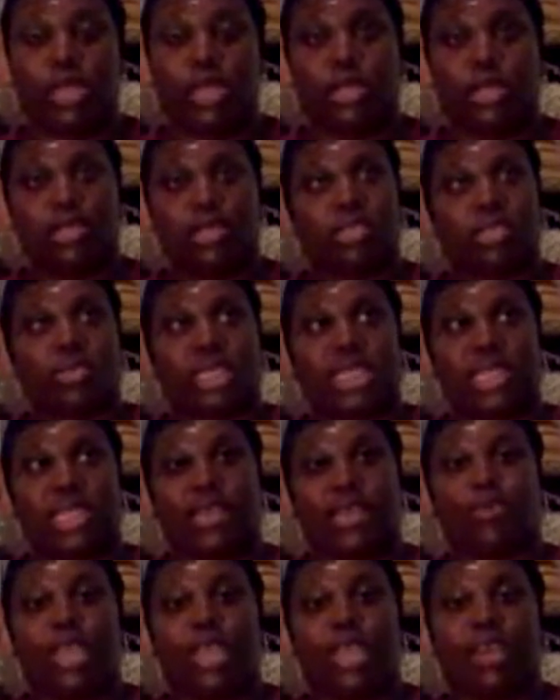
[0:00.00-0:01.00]
So it's like
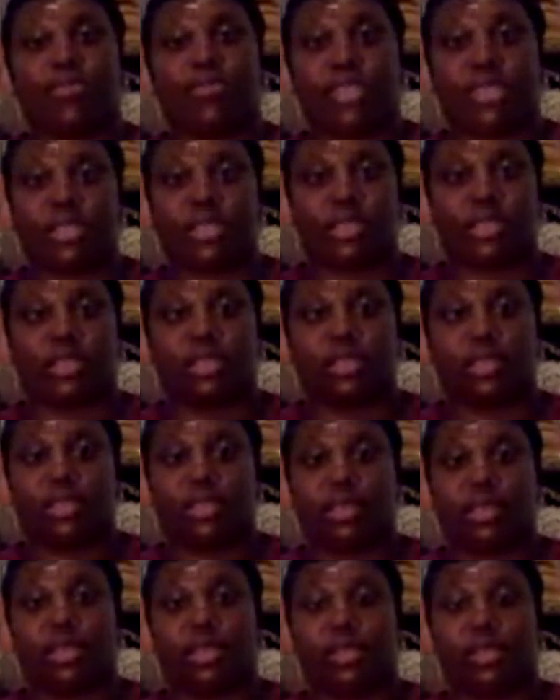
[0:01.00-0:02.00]
we have to
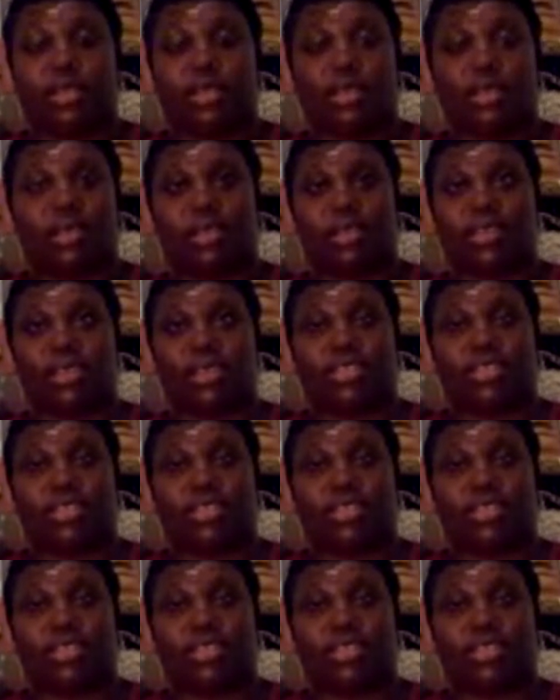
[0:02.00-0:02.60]
just